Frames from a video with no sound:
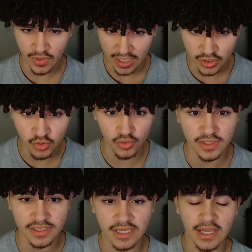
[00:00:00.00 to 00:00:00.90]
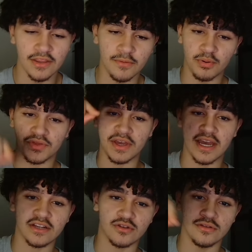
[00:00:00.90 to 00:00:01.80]
As soon as they put the
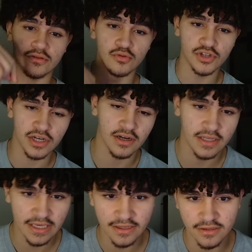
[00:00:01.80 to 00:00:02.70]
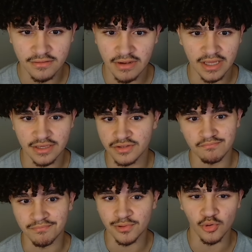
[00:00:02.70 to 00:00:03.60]
X on the Lulusia Kingdom and
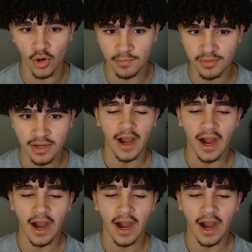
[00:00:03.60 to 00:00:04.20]
it blew up,